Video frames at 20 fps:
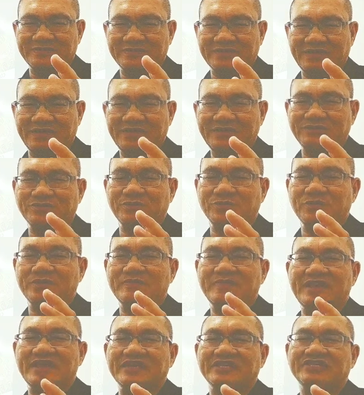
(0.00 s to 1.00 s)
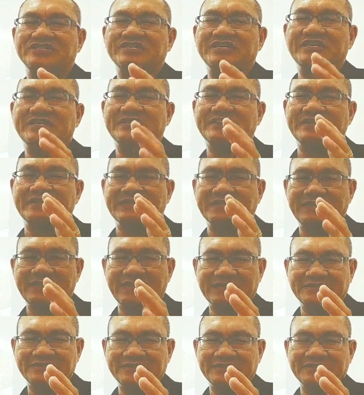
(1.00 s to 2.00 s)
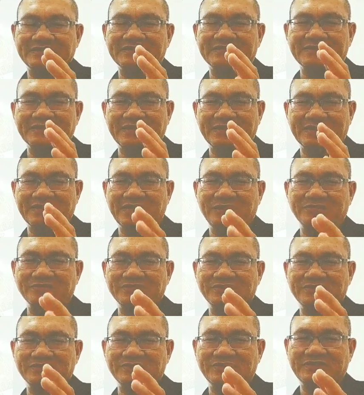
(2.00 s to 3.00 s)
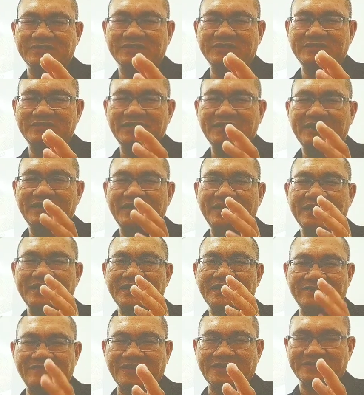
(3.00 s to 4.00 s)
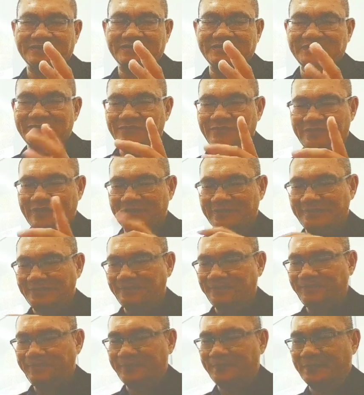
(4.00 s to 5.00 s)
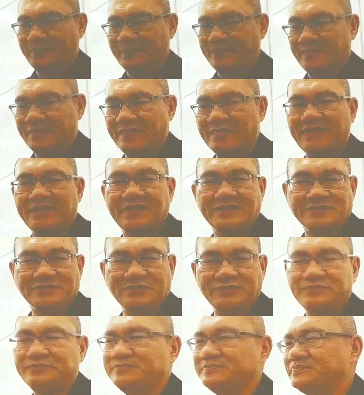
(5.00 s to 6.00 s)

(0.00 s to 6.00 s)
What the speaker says: Okay, so we manage the guests that comes to the event, right? Let's go.